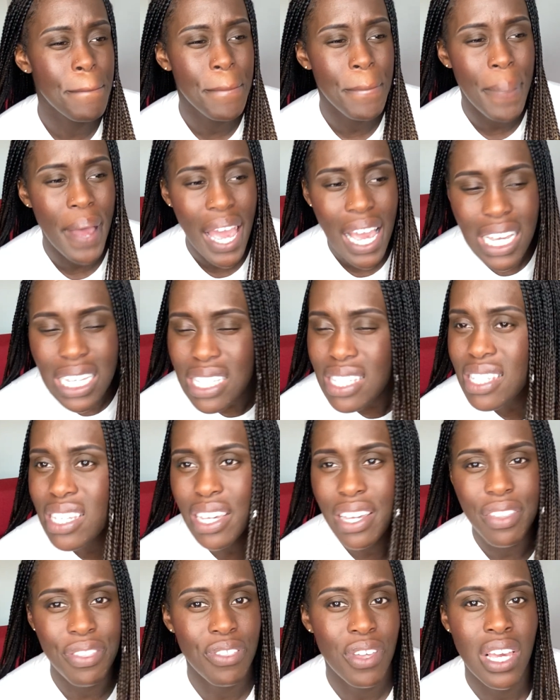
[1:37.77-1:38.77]

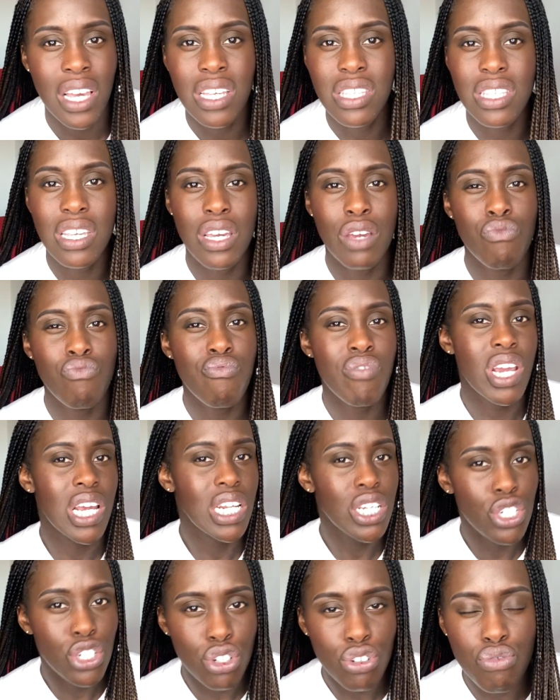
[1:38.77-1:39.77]
basic things. It
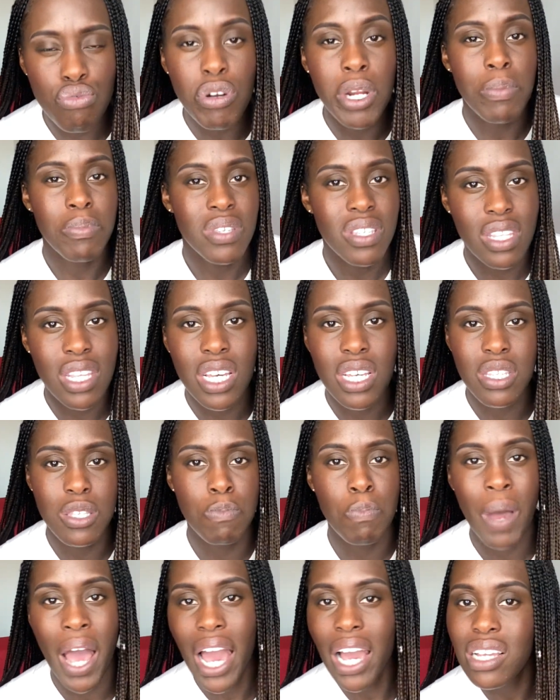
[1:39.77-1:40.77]
really strips things
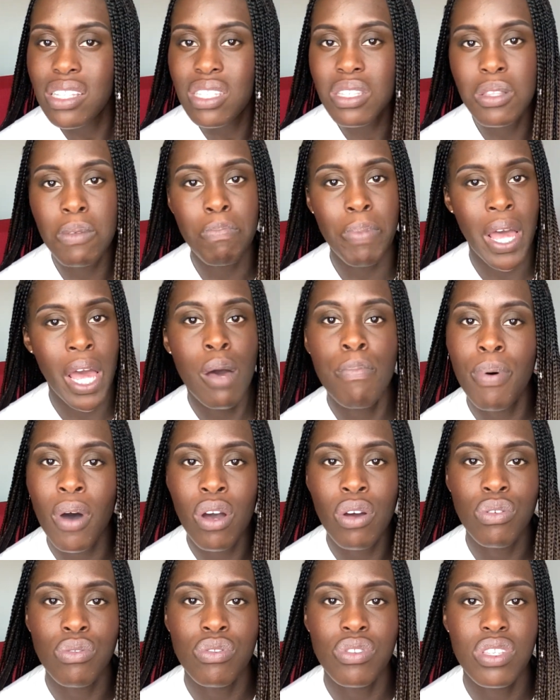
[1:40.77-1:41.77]
back to the bare
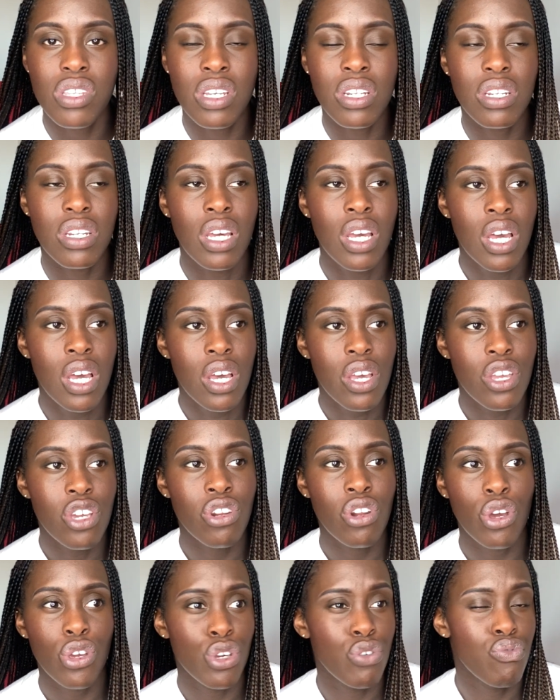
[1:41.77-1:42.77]
bones, and
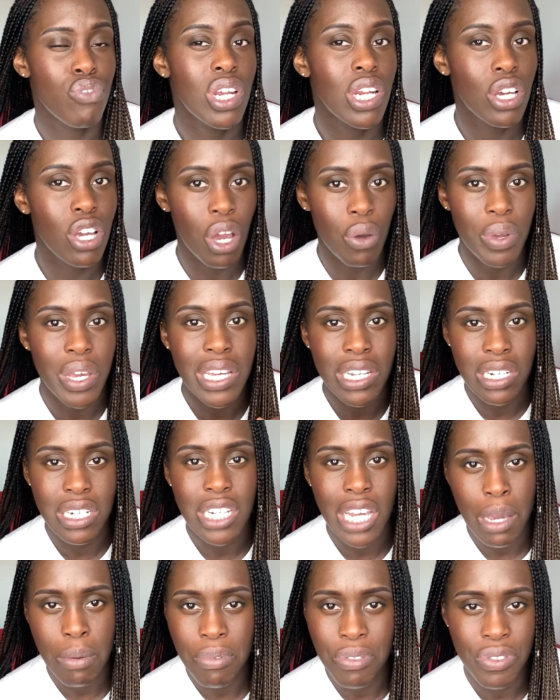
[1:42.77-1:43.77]
you really go in
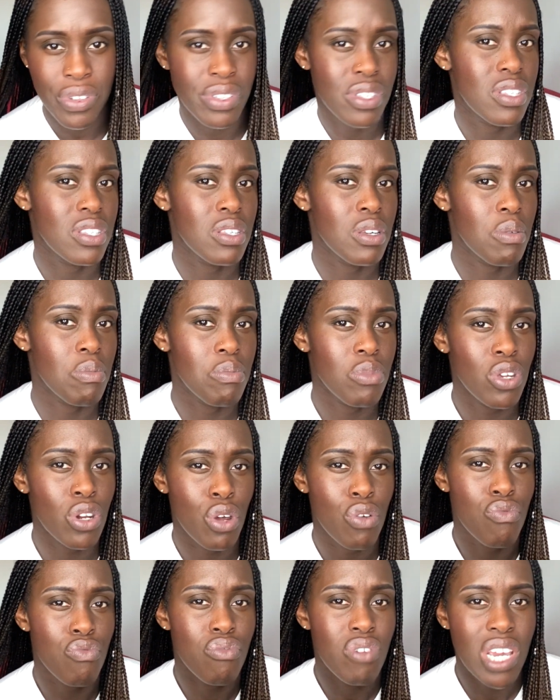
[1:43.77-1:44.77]
depth in some
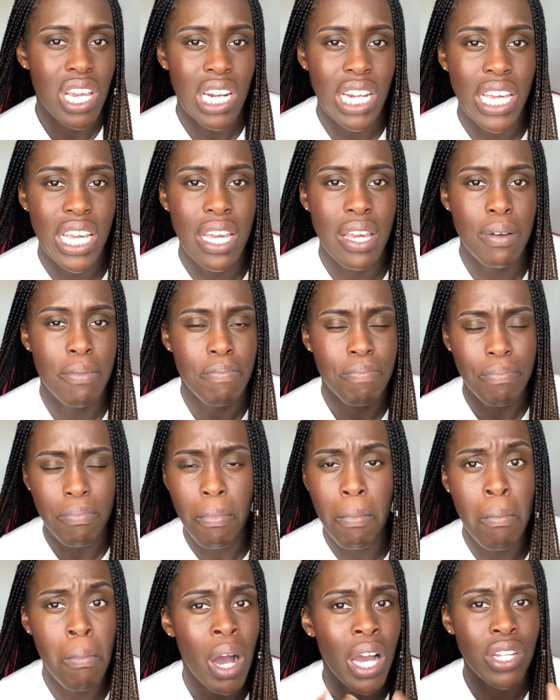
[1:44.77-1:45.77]
really
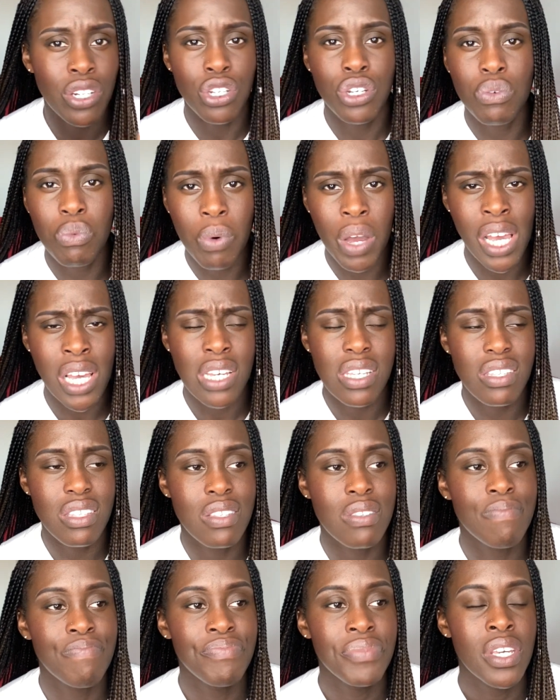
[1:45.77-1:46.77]
minute
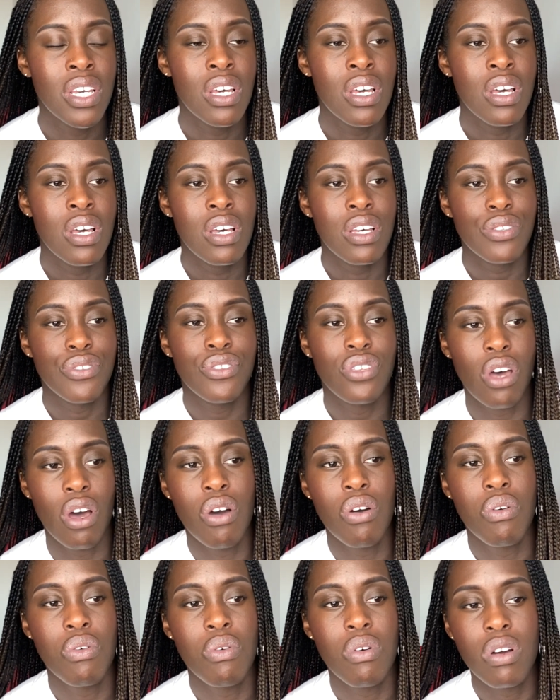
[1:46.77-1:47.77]
ways.
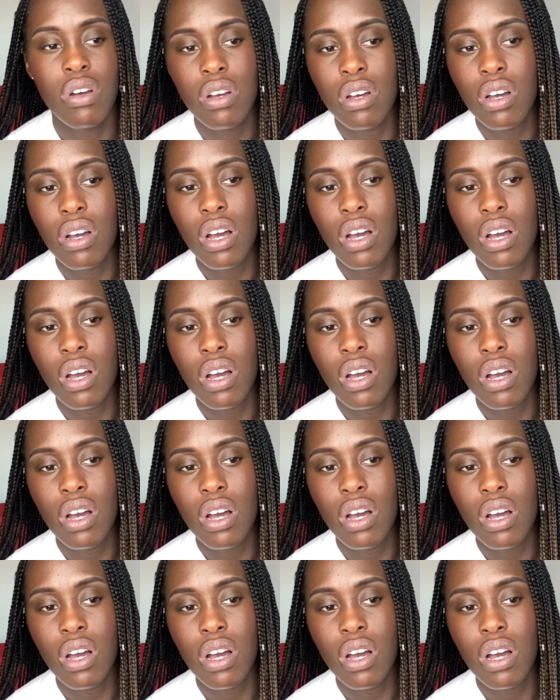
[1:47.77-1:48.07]
So